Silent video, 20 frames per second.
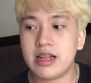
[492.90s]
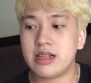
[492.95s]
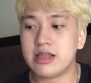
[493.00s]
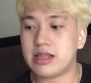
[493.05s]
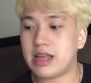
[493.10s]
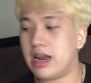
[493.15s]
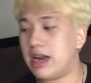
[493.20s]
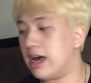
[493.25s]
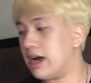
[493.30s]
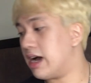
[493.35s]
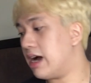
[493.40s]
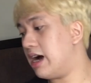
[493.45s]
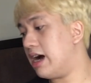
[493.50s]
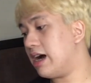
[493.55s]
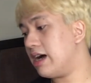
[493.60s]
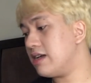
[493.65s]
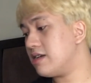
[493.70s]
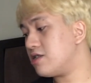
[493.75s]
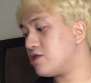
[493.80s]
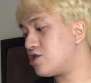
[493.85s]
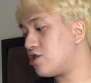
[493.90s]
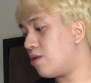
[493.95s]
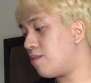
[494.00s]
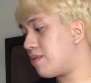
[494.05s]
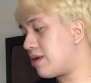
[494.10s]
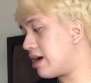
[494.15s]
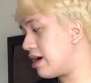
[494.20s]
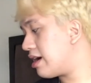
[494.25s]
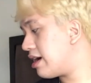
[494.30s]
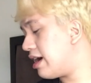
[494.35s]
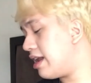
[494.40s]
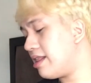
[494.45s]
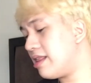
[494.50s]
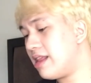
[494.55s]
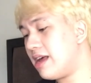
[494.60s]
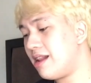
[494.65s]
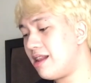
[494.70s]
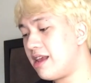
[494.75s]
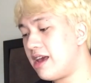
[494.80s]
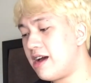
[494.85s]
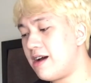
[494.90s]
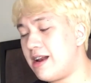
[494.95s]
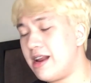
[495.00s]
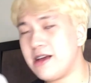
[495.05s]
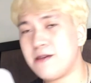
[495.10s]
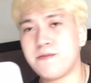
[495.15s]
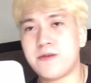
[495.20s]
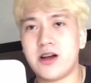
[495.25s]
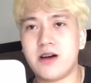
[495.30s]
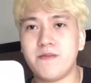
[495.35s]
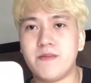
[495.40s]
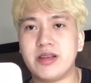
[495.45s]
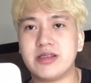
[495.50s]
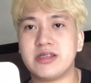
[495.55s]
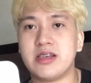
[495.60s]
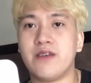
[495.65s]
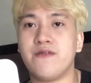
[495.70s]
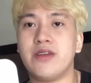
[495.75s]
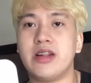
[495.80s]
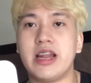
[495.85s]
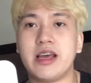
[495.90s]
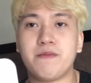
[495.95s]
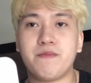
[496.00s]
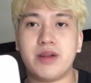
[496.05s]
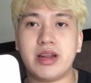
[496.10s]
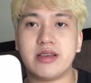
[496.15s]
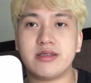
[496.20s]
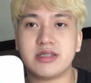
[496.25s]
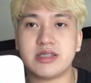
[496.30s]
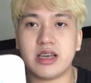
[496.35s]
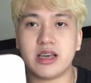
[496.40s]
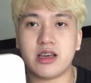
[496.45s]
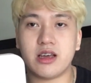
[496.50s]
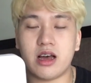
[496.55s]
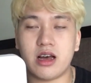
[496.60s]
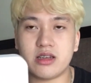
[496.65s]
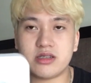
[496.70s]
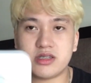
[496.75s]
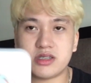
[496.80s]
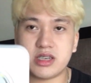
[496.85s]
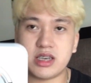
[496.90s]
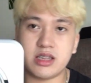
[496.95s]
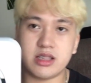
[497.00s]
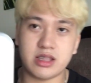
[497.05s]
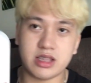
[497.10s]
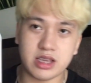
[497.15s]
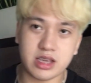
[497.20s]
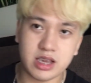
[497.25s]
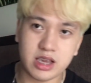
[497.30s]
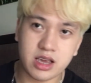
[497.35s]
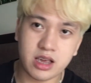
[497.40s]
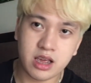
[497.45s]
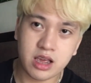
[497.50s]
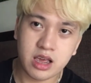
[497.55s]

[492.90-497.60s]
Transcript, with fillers: Talaga. Sobrang ganda niya, like promise, even like placing a C D